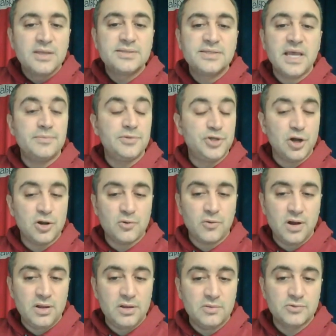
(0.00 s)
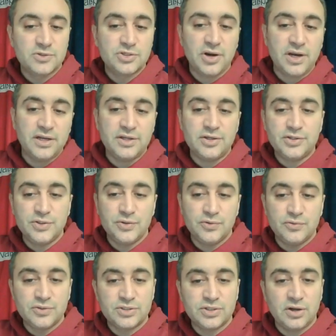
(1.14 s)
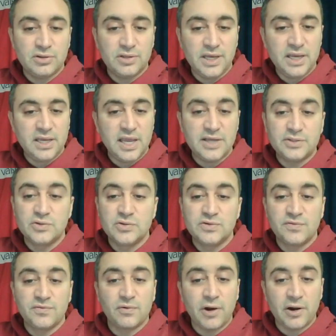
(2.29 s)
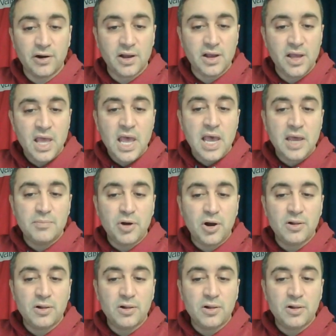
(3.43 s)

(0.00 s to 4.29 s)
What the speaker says: Sam Junqua was traded to Salt Lake. Jesus Ferreira and